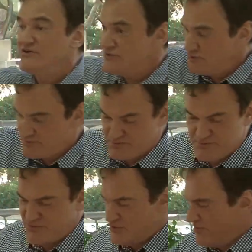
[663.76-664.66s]
you
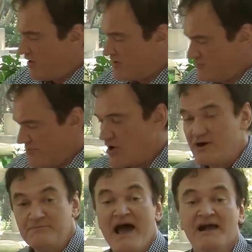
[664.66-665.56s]
part
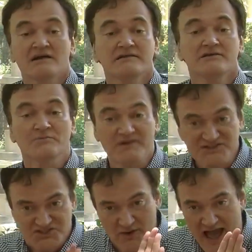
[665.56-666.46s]
it back a little
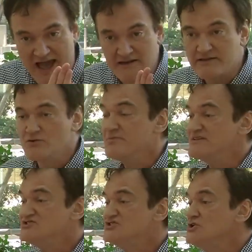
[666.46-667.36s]
bit, you add a little
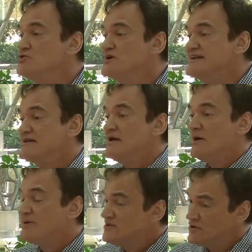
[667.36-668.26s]
bit to it,
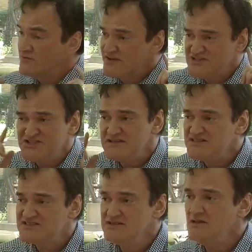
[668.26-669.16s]
but your vision
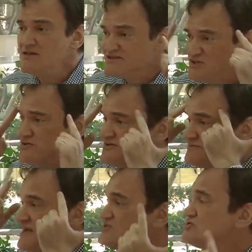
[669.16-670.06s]
is still a
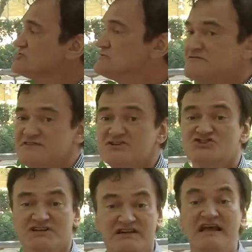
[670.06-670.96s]
two-dimensional
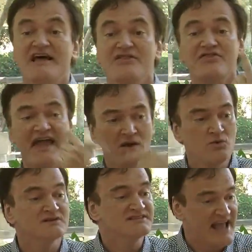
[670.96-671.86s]
vision. They
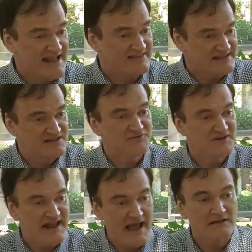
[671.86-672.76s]
will take the
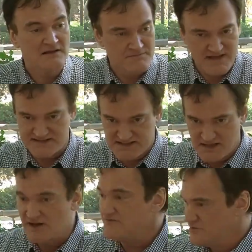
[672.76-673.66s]
different elements
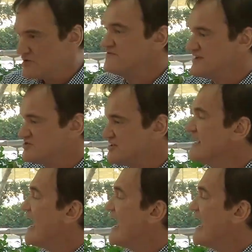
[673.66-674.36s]
of your vision